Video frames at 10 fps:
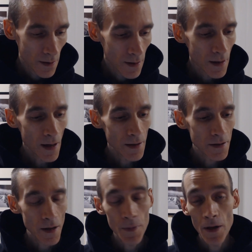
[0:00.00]
And
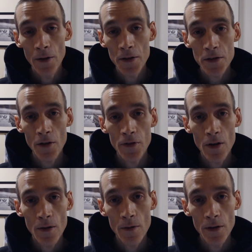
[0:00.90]
unless you have
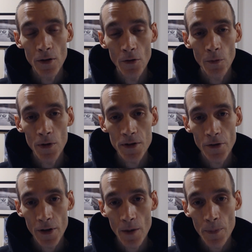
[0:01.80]
to, the ones you're
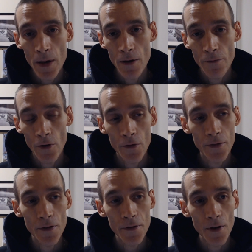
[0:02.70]
going to paint first
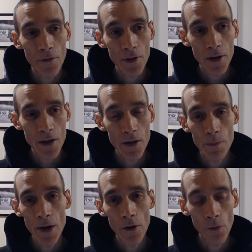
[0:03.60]
and stuff like that, the
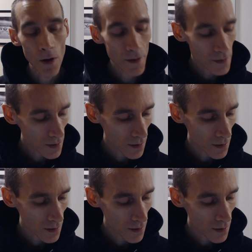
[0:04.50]
bigger ones.